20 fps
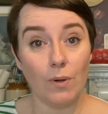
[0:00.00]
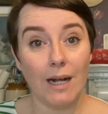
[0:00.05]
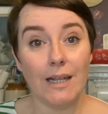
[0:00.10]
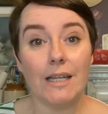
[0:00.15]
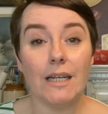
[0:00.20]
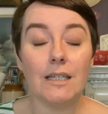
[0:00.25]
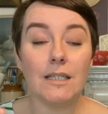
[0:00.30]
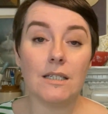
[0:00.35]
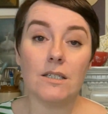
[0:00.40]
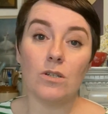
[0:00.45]
and
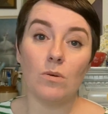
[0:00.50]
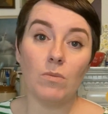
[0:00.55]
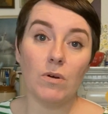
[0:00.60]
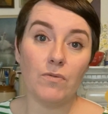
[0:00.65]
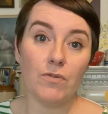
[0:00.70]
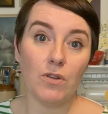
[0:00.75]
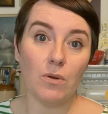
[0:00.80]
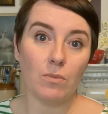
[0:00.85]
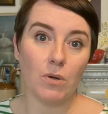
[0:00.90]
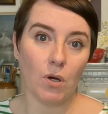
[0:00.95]
then some
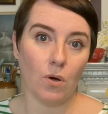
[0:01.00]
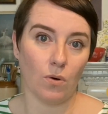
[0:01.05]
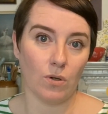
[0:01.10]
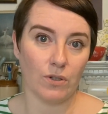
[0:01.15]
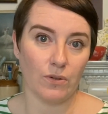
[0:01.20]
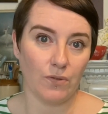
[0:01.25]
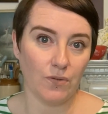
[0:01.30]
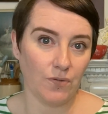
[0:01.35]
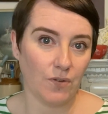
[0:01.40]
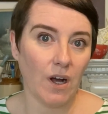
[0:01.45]
of them go
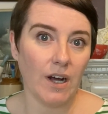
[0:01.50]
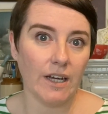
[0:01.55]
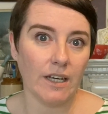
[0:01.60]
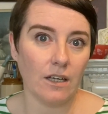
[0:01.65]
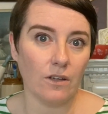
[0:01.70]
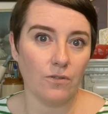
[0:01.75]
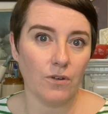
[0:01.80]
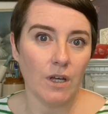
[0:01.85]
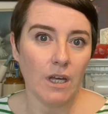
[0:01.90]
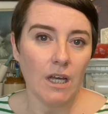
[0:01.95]
to
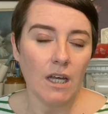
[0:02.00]
5.